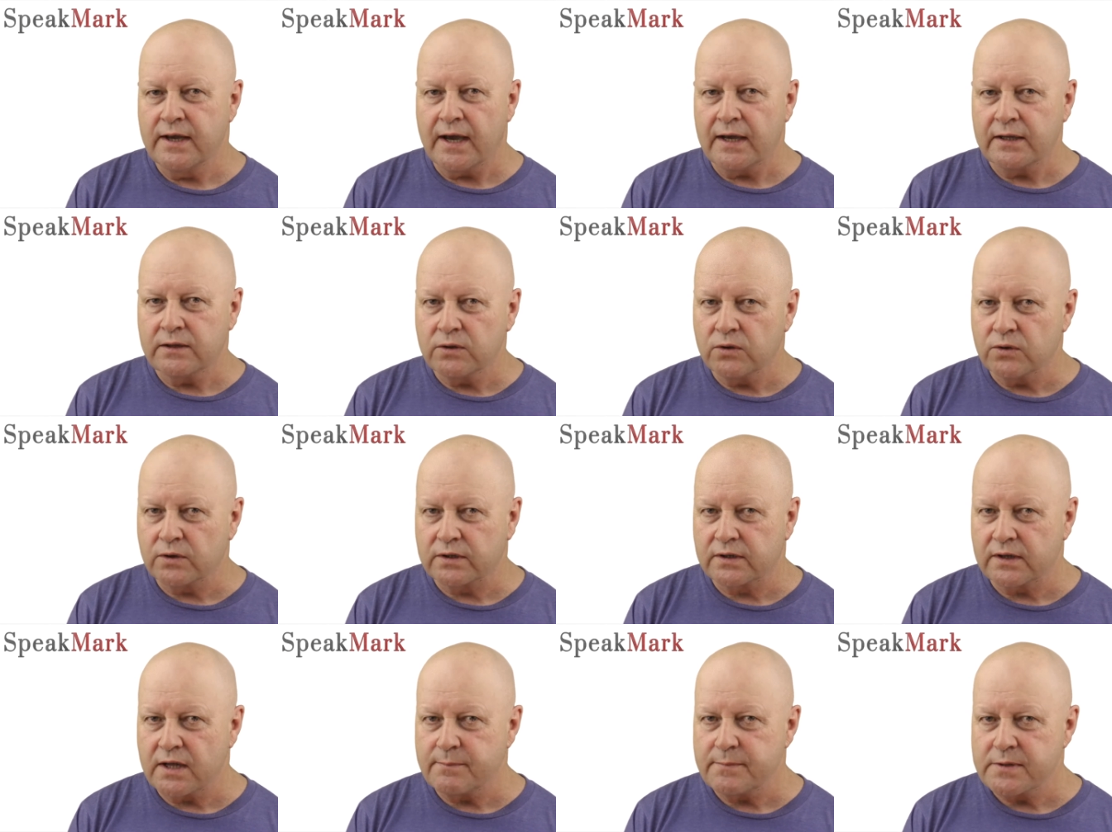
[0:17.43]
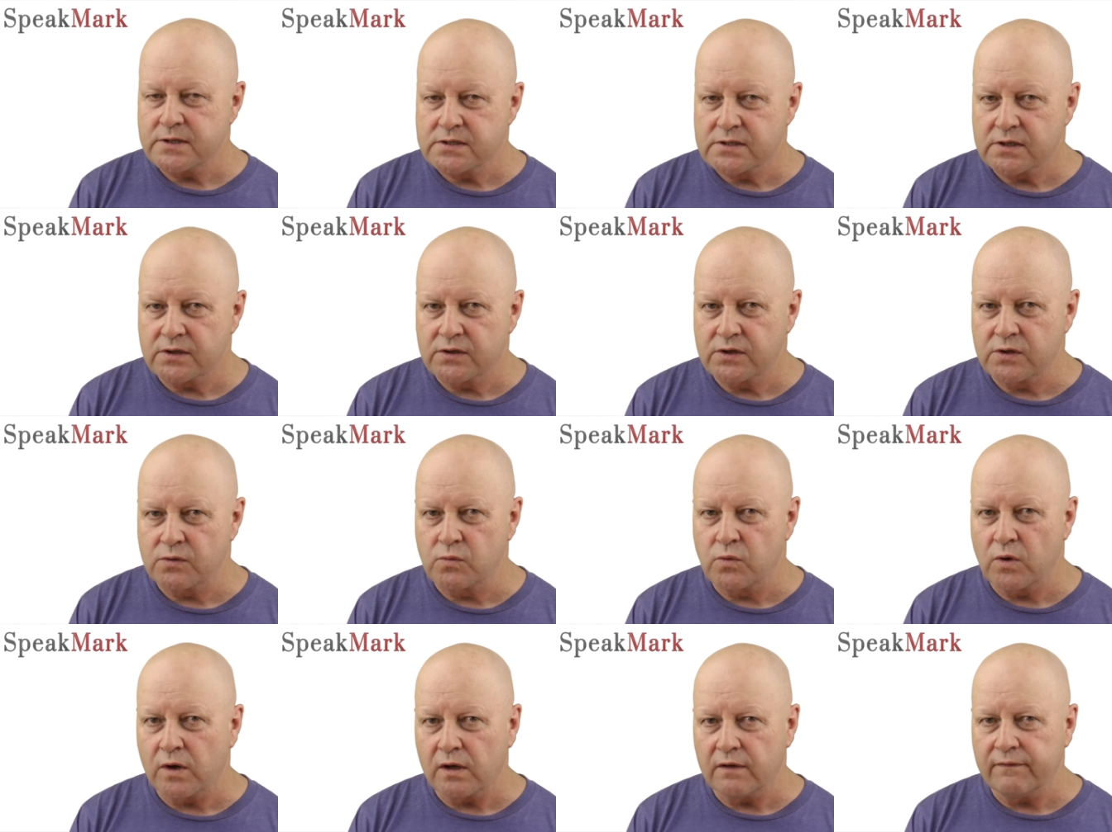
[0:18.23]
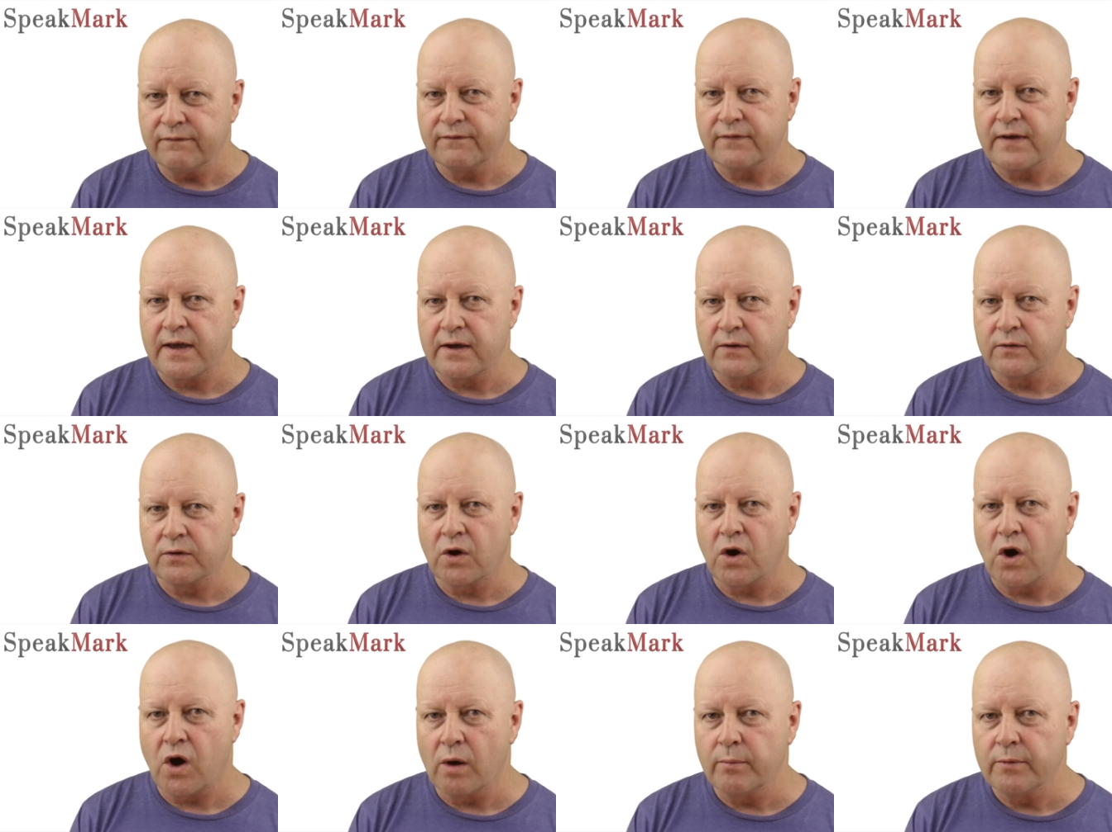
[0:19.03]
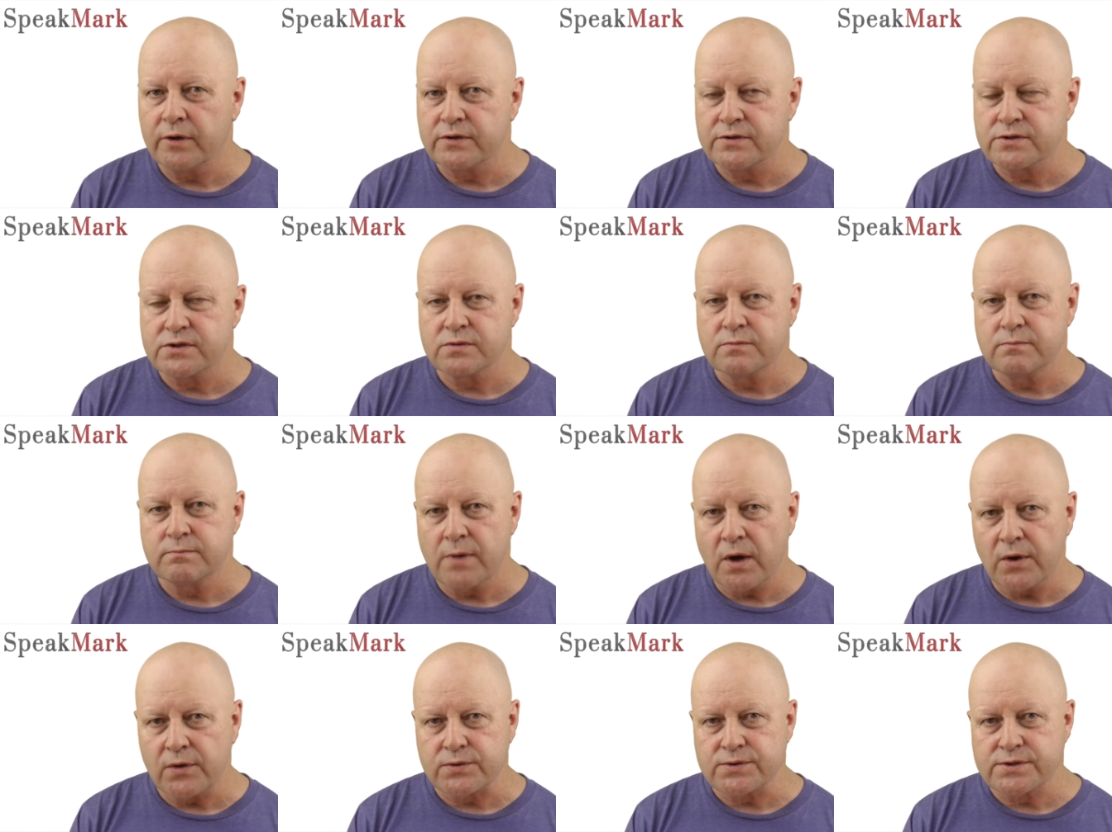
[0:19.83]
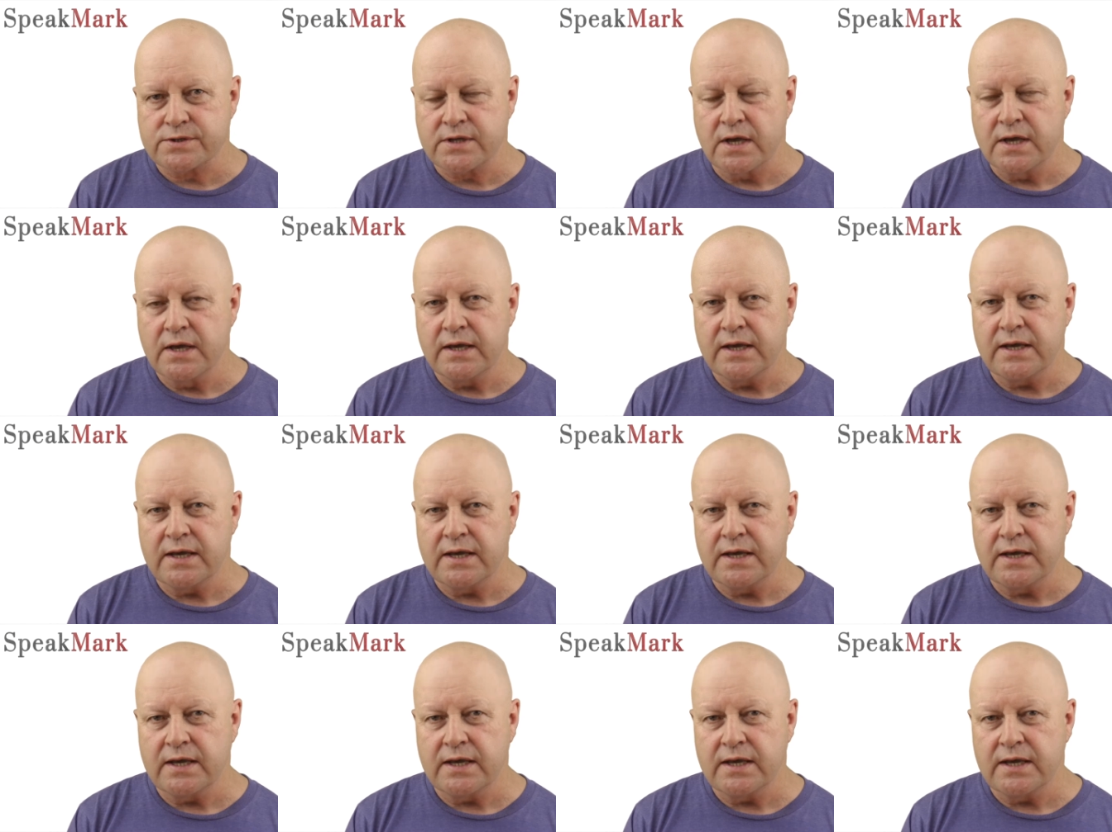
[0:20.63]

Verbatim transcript: and look, let me tell you, what I found common to most